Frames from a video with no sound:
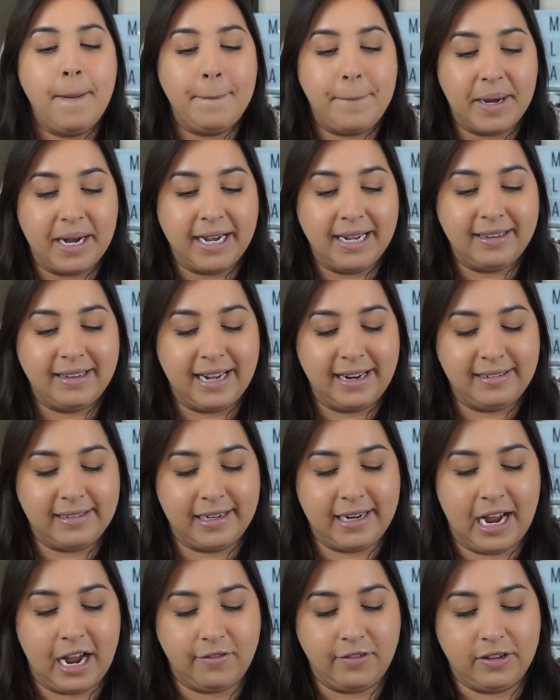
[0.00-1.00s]
But they
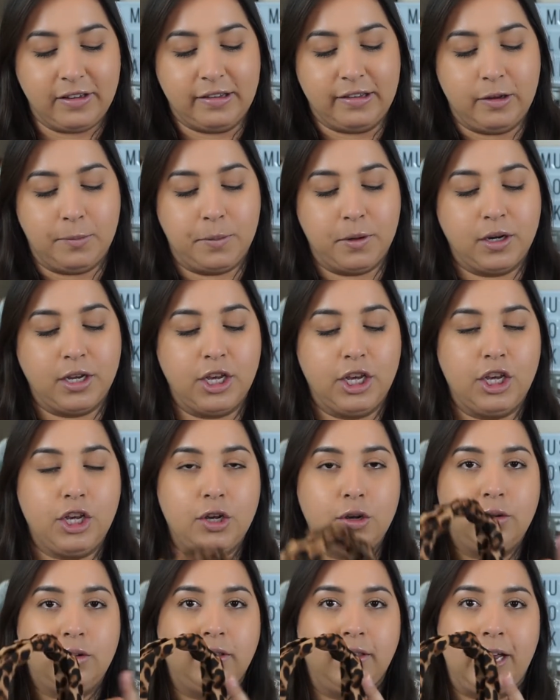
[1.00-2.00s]
did have a super
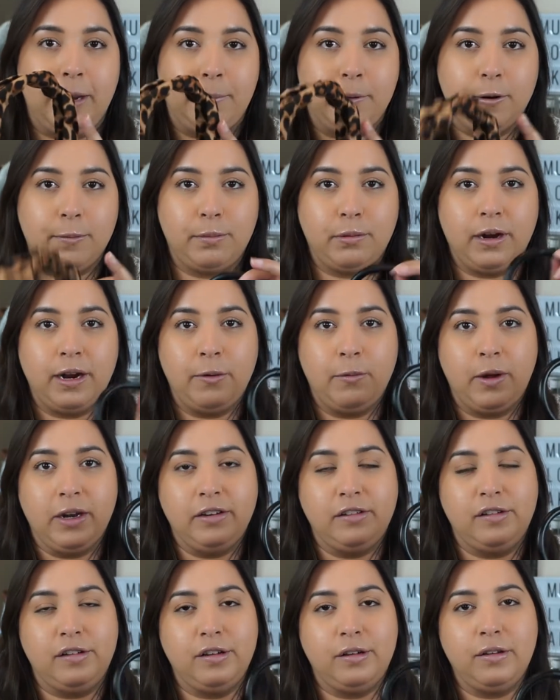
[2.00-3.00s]
cute leopard print
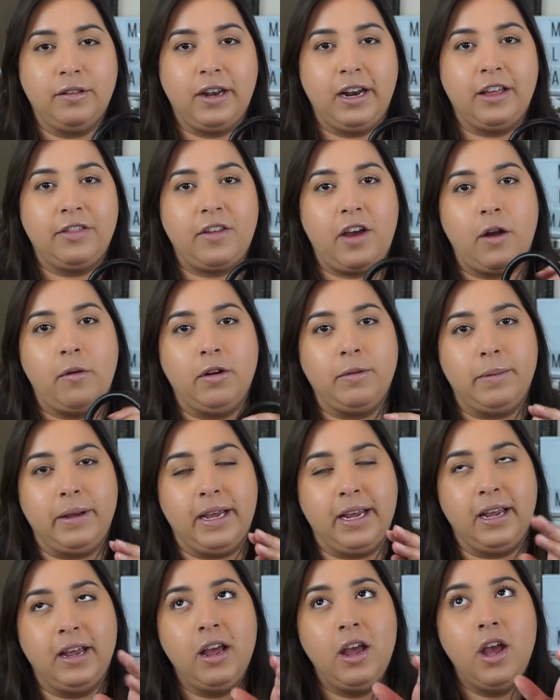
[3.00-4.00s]
one too that I thought would
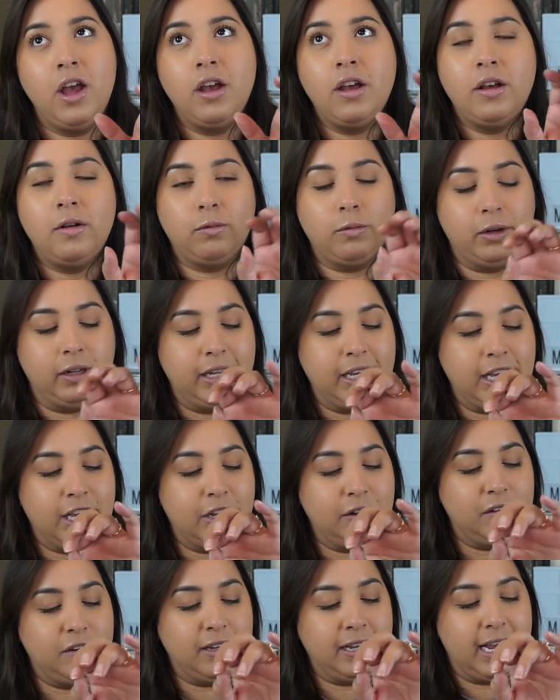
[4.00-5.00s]
be really
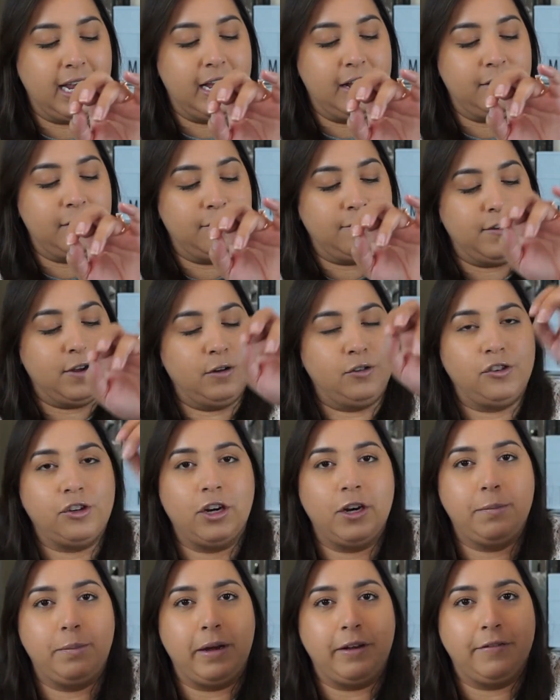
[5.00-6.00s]
cute to get in the
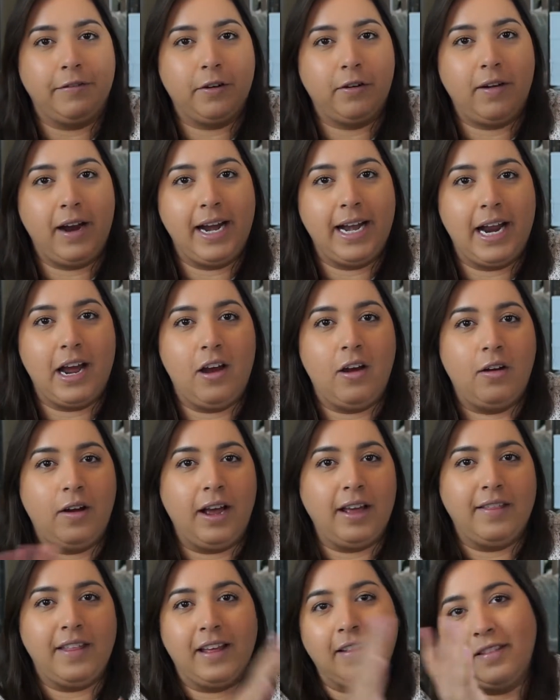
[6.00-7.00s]
future. But for right now,
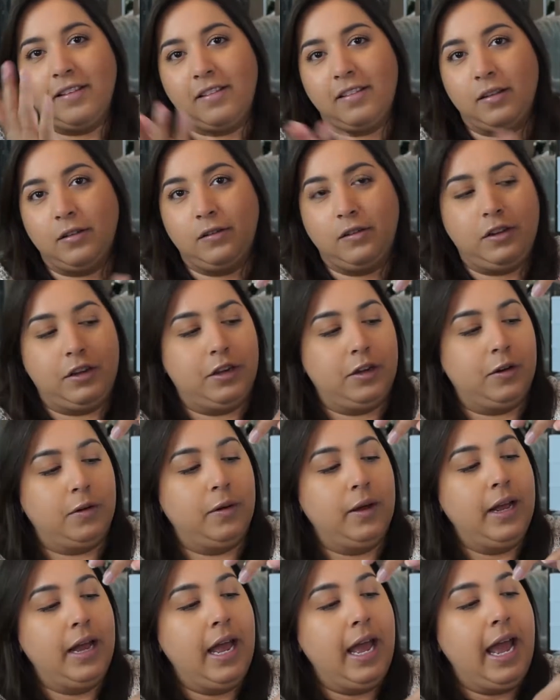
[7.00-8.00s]
I think this will do.